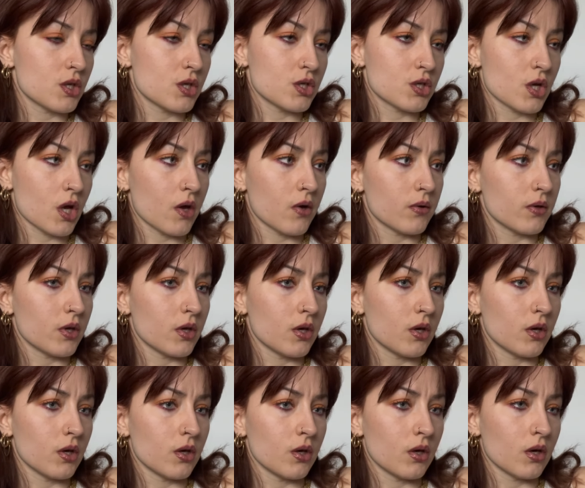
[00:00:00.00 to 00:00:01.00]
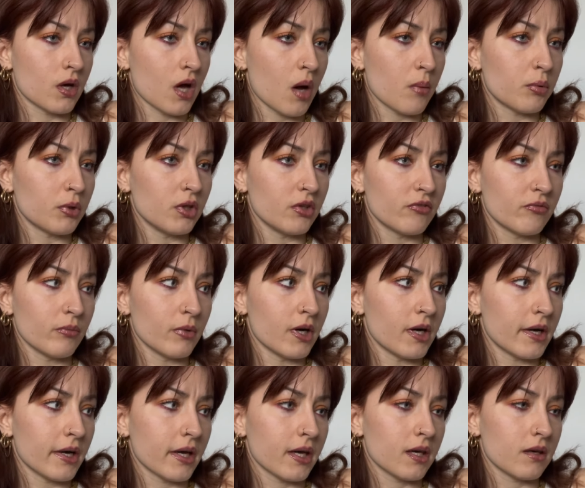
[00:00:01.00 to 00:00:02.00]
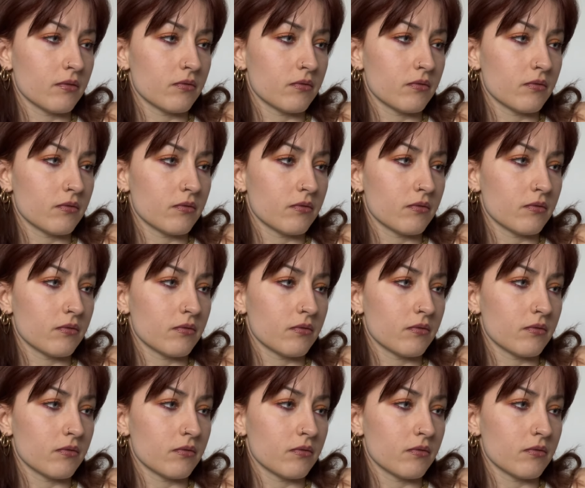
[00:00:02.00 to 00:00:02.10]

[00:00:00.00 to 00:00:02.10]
show you a couple of my